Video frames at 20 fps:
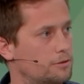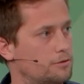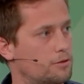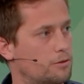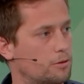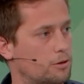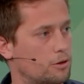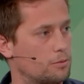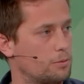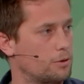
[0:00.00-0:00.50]
of
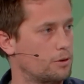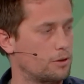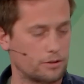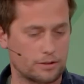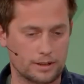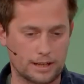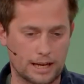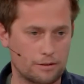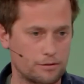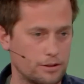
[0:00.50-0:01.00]
course,
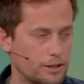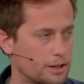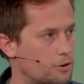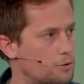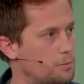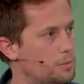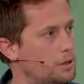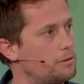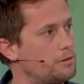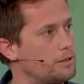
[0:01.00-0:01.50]
because they have the
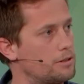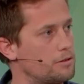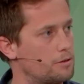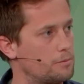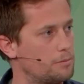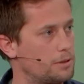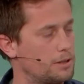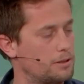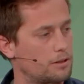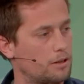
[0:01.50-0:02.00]
experience,
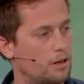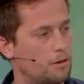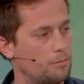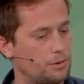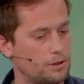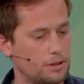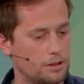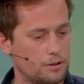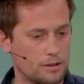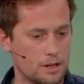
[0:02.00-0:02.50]
the bigger
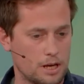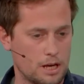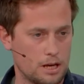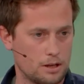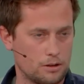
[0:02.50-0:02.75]
companies.